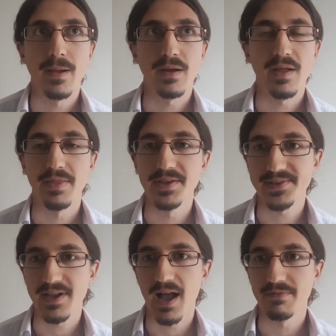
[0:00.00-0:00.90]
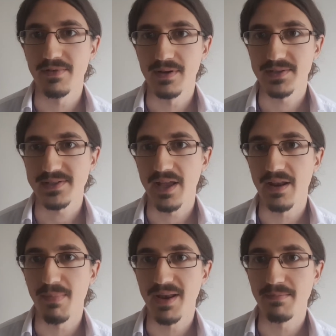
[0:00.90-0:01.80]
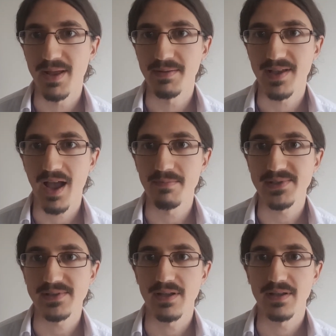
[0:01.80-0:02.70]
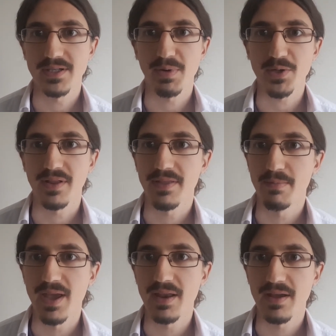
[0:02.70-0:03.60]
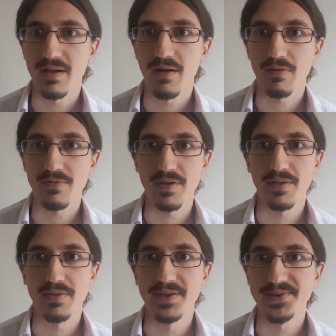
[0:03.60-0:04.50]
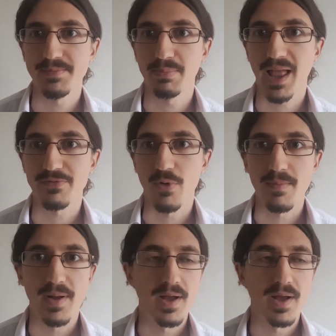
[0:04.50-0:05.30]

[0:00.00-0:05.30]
and this I've stated many, many times, especially in the beginning of this platform,